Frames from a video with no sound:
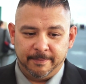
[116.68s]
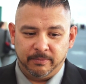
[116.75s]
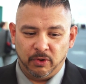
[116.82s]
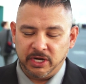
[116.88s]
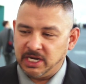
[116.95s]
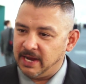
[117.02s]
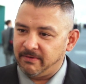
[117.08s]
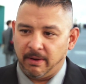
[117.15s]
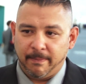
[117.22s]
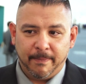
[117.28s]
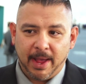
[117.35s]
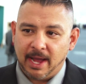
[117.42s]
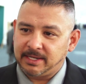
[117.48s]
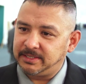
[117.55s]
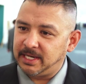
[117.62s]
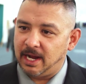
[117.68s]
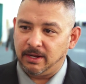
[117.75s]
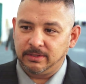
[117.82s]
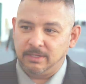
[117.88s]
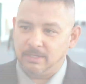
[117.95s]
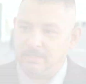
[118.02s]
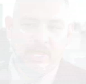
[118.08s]
We never backed
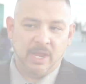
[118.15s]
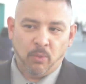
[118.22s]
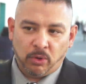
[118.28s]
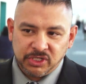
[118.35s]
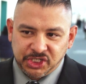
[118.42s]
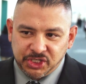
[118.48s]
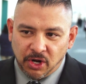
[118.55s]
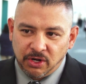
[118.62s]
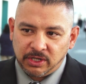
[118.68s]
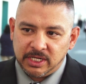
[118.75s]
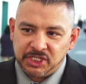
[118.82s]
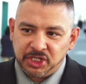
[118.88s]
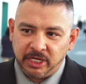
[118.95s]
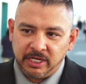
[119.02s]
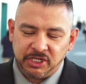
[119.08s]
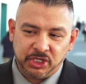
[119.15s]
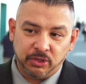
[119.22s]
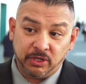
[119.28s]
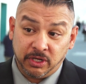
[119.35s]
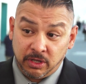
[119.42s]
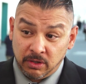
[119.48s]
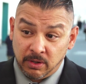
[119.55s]
down though. They won't start listening until
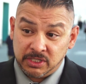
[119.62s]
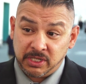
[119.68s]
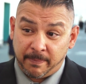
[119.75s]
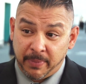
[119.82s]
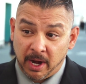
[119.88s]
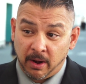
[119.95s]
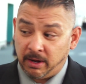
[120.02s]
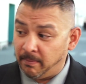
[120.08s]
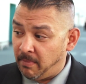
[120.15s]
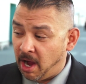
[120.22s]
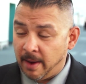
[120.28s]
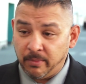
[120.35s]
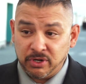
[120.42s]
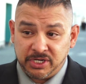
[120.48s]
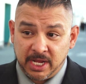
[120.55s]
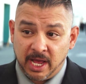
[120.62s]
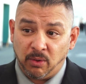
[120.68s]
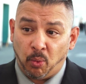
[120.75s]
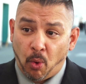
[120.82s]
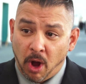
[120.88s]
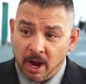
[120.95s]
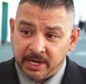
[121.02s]
you as a parent, mom or dad,
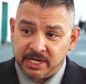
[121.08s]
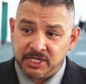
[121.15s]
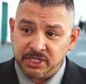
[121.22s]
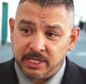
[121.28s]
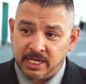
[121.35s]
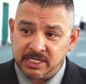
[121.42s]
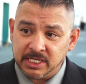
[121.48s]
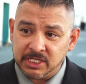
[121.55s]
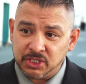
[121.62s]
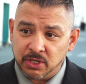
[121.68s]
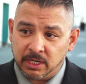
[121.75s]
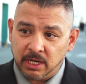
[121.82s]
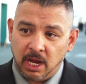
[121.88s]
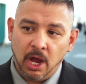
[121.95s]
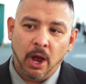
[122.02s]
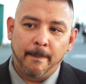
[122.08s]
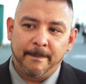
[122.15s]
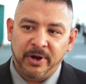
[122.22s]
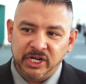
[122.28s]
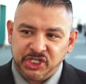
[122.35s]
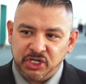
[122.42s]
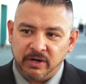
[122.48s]
walk into that district,
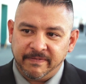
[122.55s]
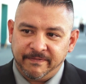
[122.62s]
put your